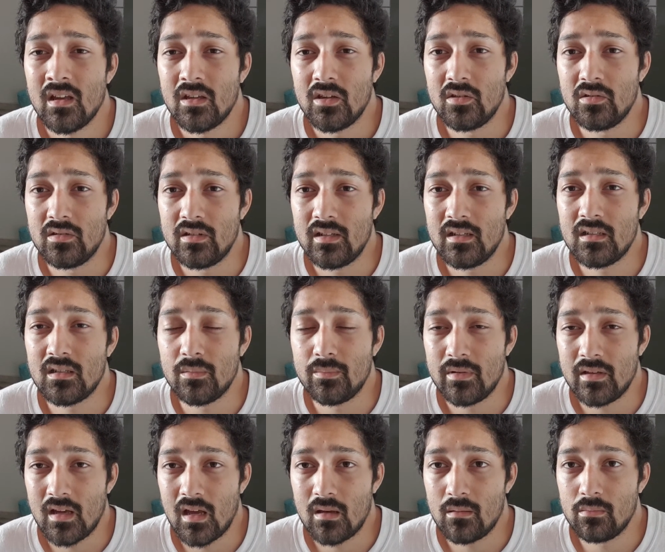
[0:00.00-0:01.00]
you need to
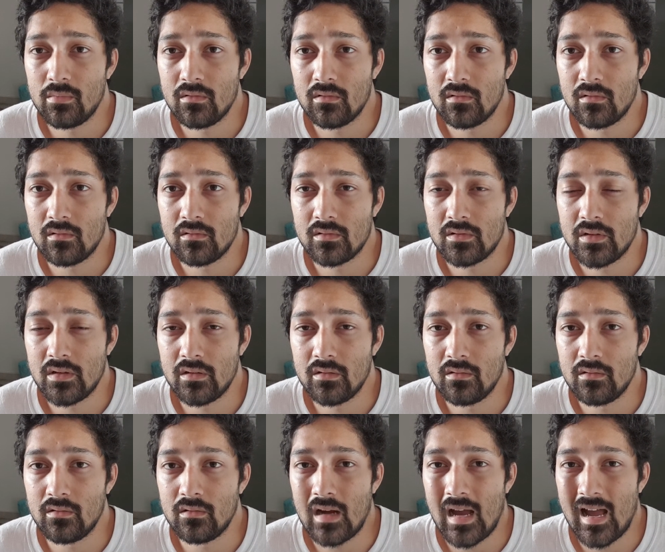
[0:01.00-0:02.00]
be able
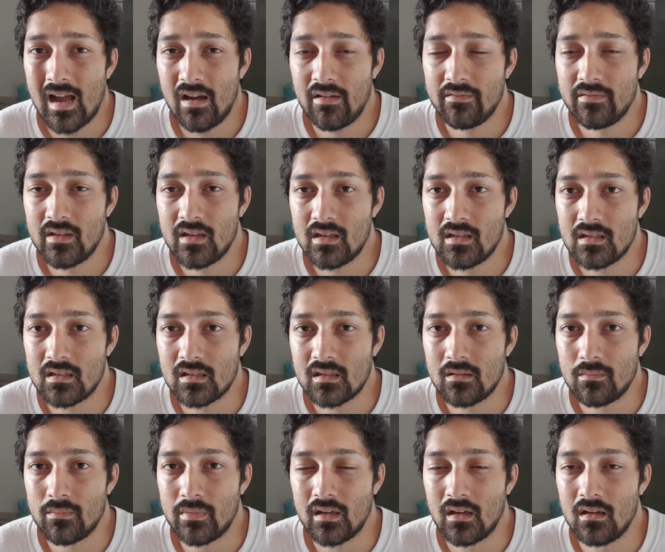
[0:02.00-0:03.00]
to have these
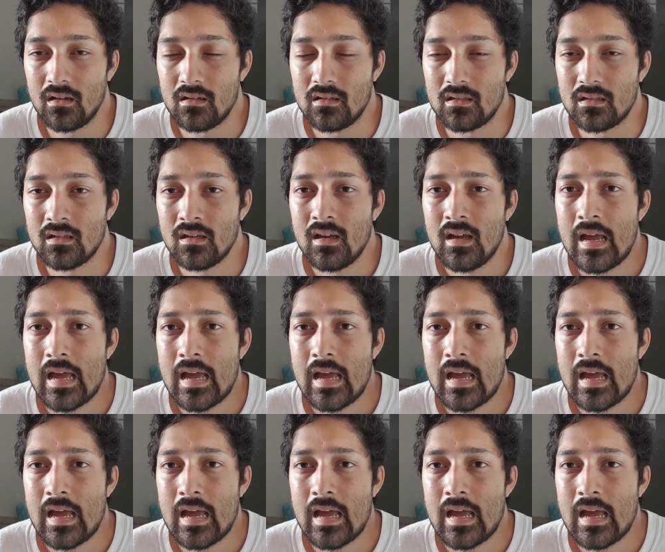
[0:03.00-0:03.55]
because